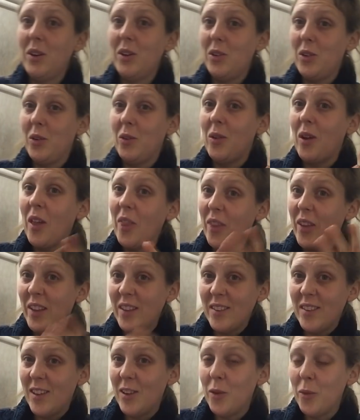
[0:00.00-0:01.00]
going to do like
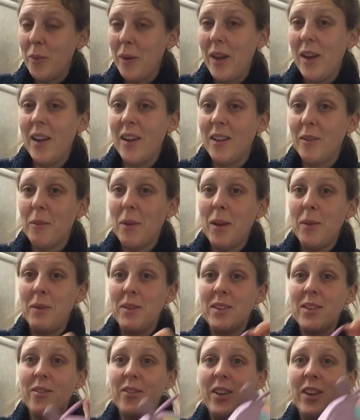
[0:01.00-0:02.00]
this little bit and
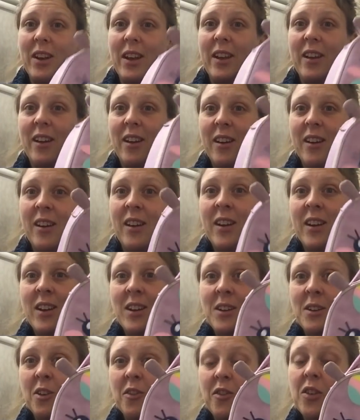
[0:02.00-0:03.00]
maybe something later.
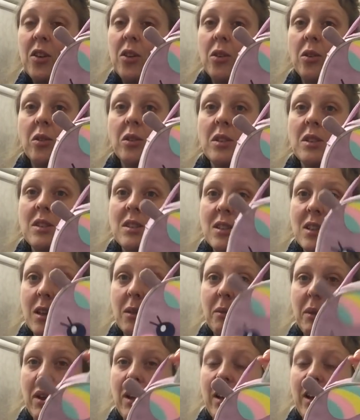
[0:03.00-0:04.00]
Of course,
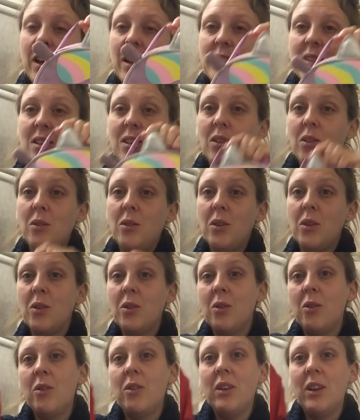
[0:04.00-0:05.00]
Amelia has a
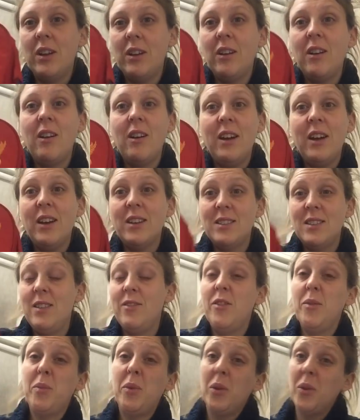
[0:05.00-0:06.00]
unicorn and Kai has
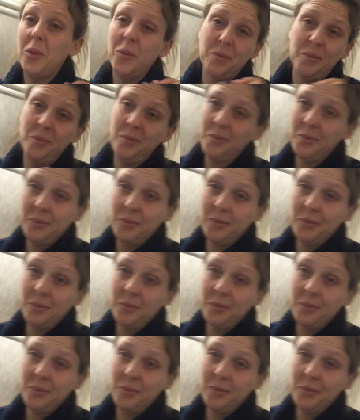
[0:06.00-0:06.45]
Liverpool.